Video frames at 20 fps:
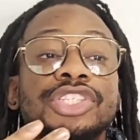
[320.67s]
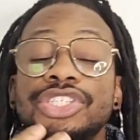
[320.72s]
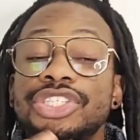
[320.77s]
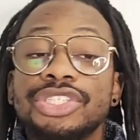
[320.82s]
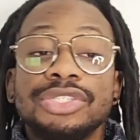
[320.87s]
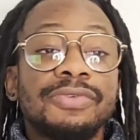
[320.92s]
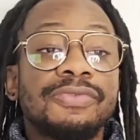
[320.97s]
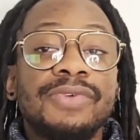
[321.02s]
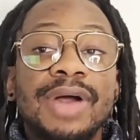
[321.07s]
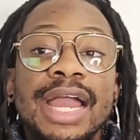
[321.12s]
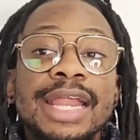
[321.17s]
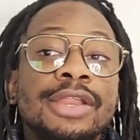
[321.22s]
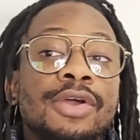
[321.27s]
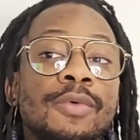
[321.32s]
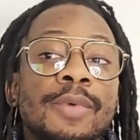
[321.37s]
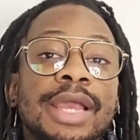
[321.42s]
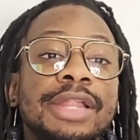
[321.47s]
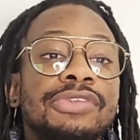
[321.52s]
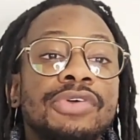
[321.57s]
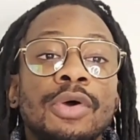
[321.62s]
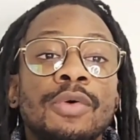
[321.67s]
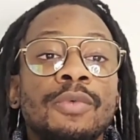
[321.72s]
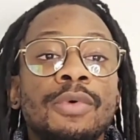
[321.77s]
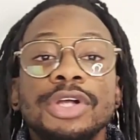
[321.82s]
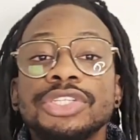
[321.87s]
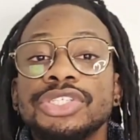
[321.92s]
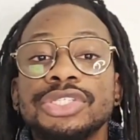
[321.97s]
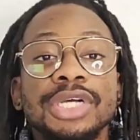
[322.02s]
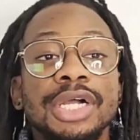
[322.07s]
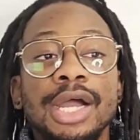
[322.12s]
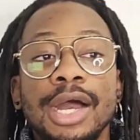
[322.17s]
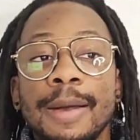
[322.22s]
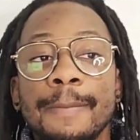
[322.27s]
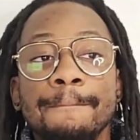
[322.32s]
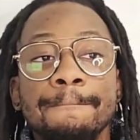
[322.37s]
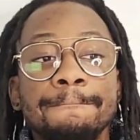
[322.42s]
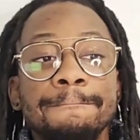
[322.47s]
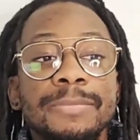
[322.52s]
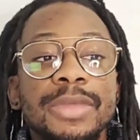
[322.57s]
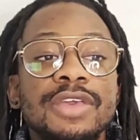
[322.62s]
find a way to watch the cup.
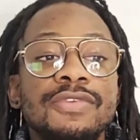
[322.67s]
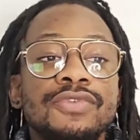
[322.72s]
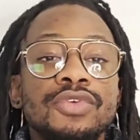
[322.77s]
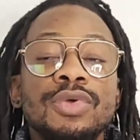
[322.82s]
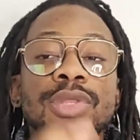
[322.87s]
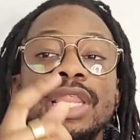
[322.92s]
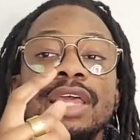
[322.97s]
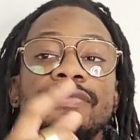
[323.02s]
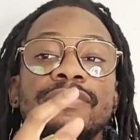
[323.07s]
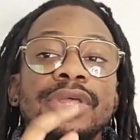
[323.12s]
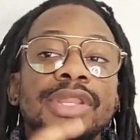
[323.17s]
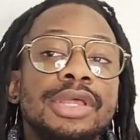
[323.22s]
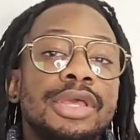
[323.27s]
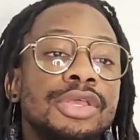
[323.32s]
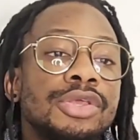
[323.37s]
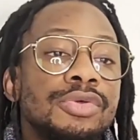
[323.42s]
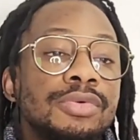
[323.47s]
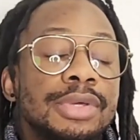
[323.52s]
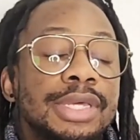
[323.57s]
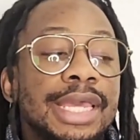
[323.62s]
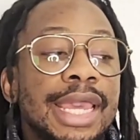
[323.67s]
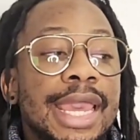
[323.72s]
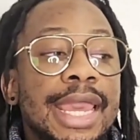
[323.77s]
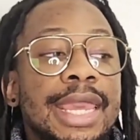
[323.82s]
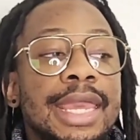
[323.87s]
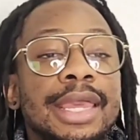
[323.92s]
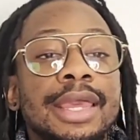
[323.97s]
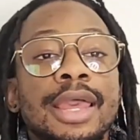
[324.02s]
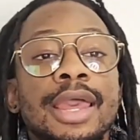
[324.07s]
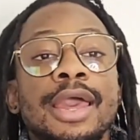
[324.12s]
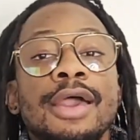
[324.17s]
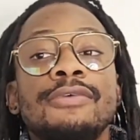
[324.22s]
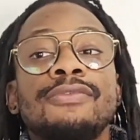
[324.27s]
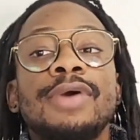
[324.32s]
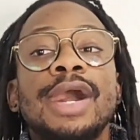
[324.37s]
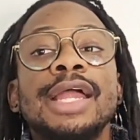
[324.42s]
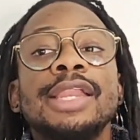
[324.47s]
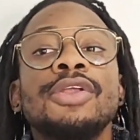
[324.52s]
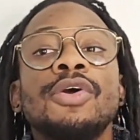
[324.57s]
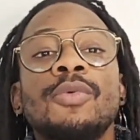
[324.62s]
If you live in the UK,
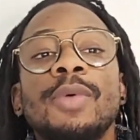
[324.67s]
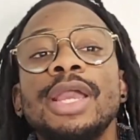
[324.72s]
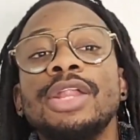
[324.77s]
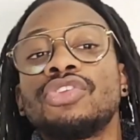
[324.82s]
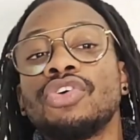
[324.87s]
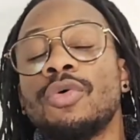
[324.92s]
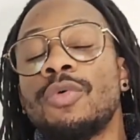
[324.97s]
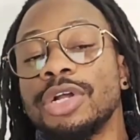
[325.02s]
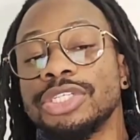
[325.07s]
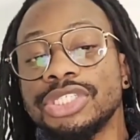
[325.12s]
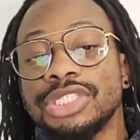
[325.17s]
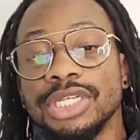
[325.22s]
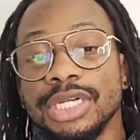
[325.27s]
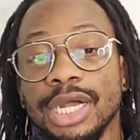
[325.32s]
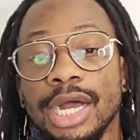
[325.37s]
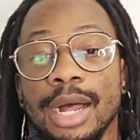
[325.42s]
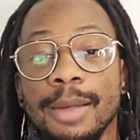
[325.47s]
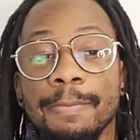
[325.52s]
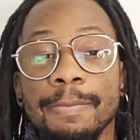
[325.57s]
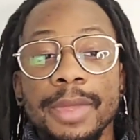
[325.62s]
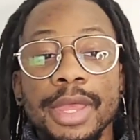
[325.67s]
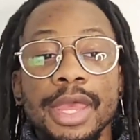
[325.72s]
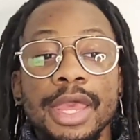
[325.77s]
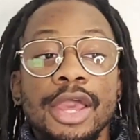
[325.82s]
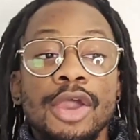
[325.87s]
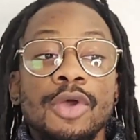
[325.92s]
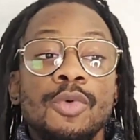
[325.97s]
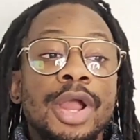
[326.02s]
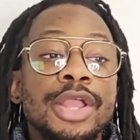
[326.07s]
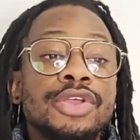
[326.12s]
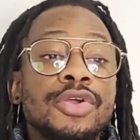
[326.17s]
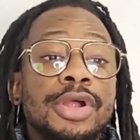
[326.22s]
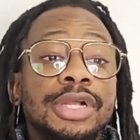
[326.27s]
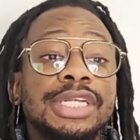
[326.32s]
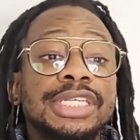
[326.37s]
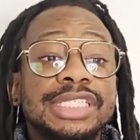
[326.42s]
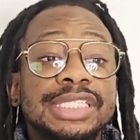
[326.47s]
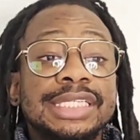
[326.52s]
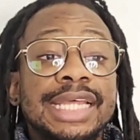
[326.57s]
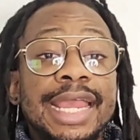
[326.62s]
find a way to watch the cup. When you're in the
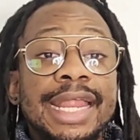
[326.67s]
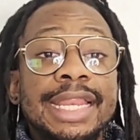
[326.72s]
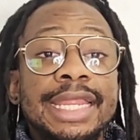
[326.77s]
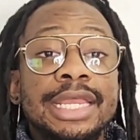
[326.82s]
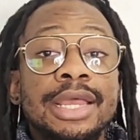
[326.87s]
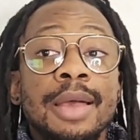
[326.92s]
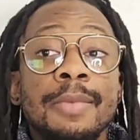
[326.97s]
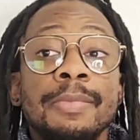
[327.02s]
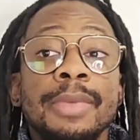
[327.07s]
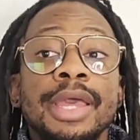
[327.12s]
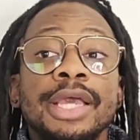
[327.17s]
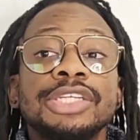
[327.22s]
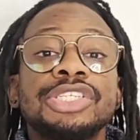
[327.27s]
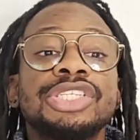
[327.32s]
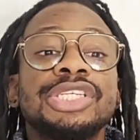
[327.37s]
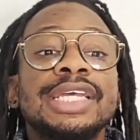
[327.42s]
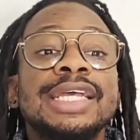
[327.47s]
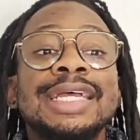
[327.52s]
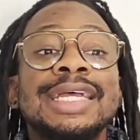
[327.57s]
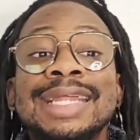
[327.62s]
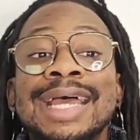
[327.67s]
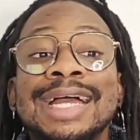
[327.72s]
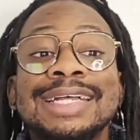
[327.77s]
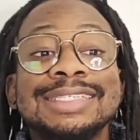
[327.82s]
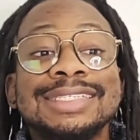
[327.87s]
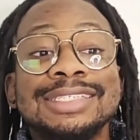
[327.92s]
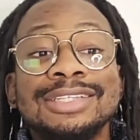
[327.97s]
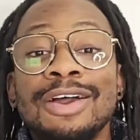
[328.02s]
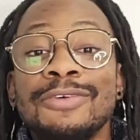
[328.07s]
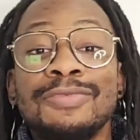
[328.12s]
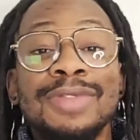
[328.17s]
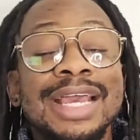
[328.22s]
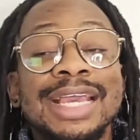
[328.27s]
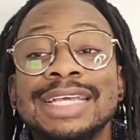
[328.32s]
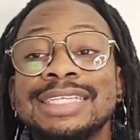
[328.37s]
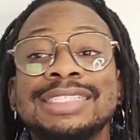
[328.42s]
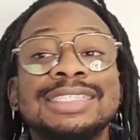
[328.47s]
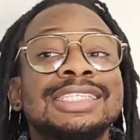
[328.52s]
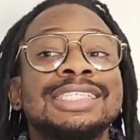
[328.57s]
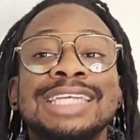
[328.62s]
stadium, share that stuff like
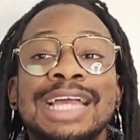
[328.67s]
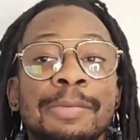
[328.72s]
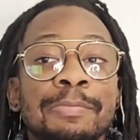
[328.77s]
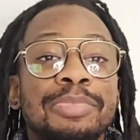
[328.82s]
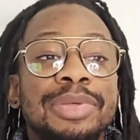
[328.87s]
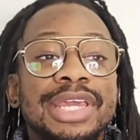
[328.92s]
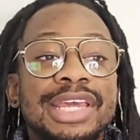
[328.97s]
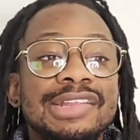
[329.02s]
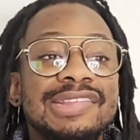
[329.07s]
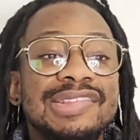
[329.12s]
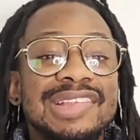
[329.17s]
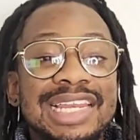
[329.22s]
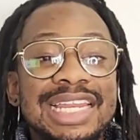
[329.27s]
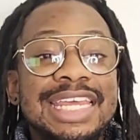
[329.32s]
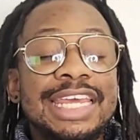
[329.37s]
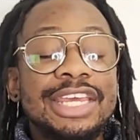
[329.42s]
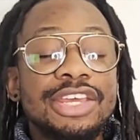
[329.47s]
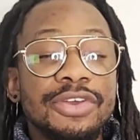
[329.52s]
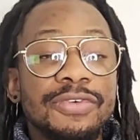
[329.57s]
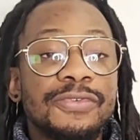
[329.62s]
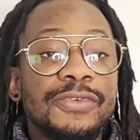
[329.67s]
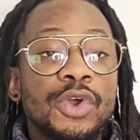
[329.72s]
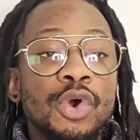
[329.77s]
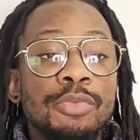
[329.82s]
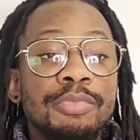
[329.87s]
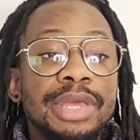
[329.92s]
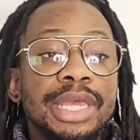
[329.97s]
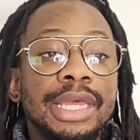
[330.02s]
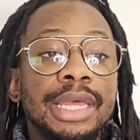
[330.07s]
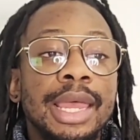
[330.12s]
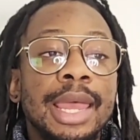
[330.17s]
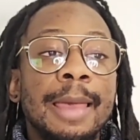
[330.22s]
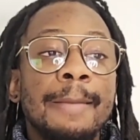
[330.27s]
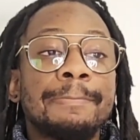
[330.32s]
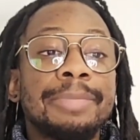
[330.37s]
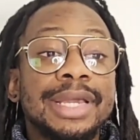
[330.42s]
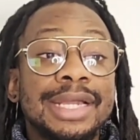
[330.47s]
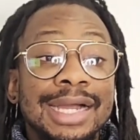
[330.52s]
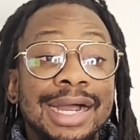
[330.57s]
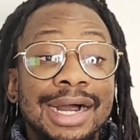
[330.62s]
it's the Champions League, you feel me?
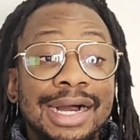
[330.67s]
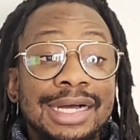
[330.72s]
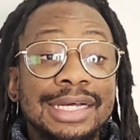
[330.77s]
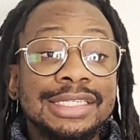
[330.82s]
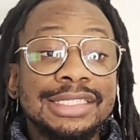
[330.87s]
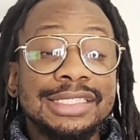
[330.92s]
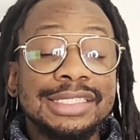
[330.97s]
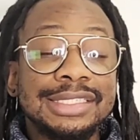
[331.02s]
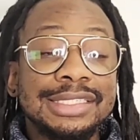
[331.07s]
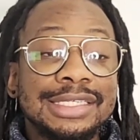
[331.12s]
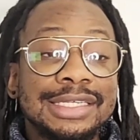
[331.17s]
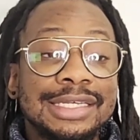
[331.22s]
Because